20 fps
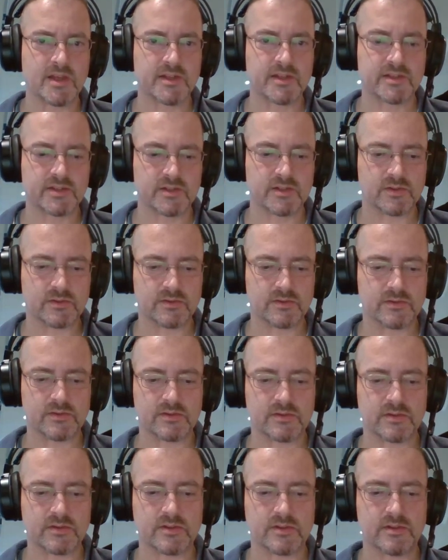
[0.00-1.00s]
So
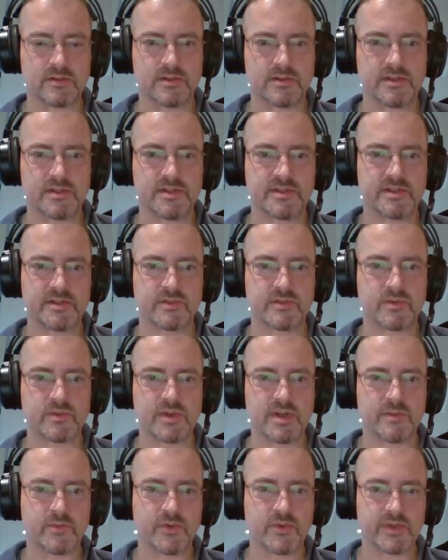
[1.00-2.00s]
this is
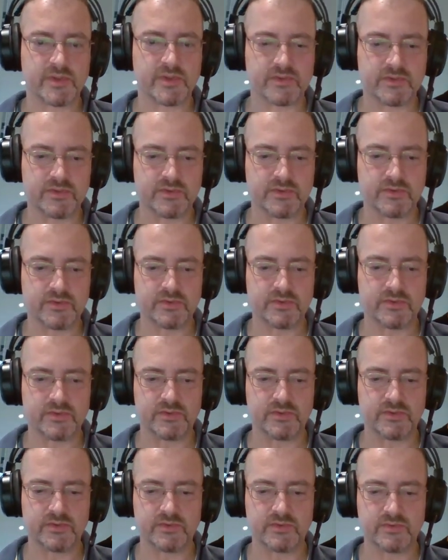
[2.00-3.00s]
what I'm going to
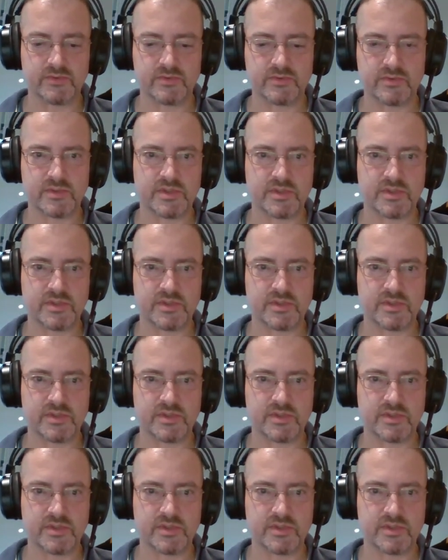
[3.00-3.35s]
do,